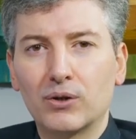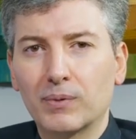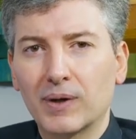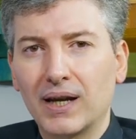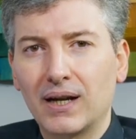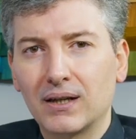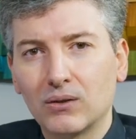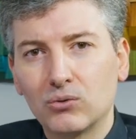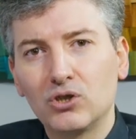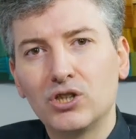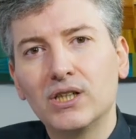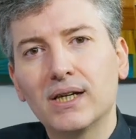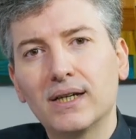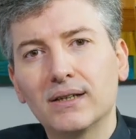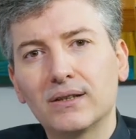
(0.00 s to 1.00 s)
And since
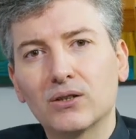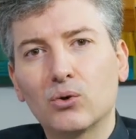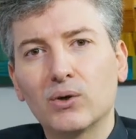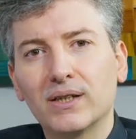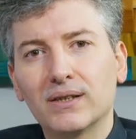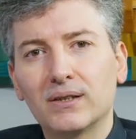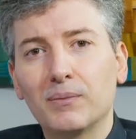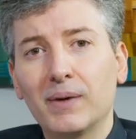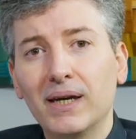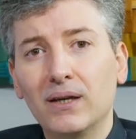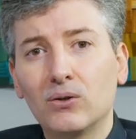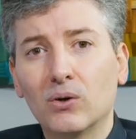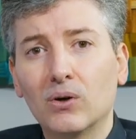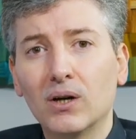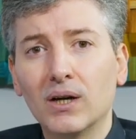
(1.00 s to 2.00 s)
she didn't undergo
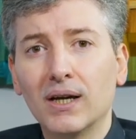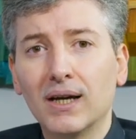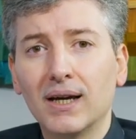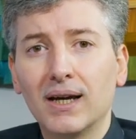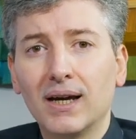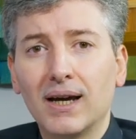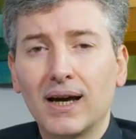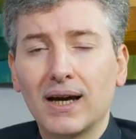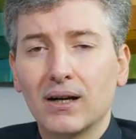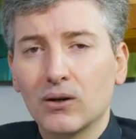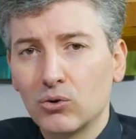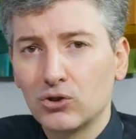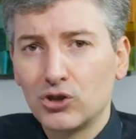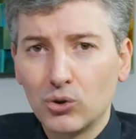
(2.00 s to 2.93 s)
conservative treatment,